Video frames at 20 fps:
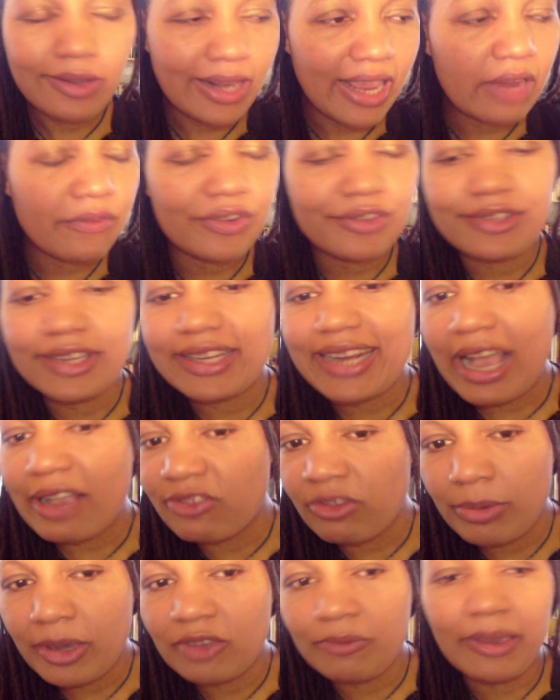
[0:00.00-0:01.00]
to ever stand out to
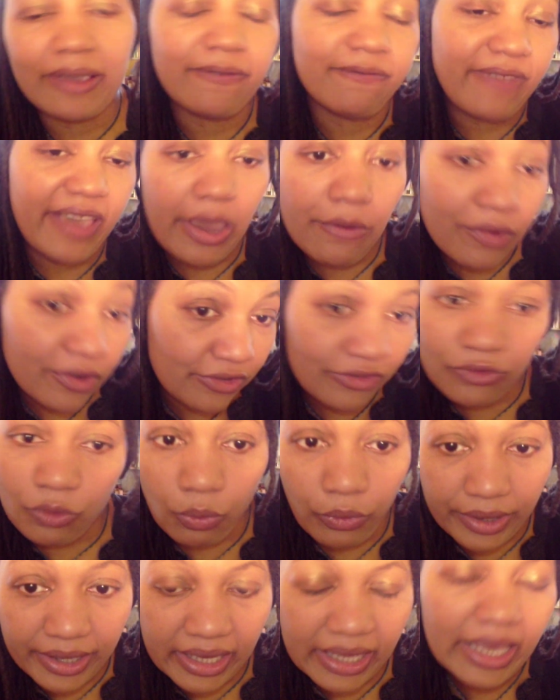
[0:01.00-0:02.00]
me as my favorite
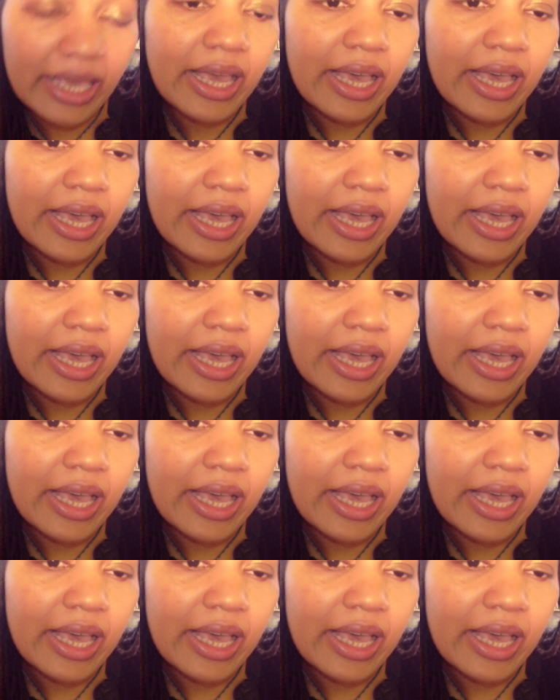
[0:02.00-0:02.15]
story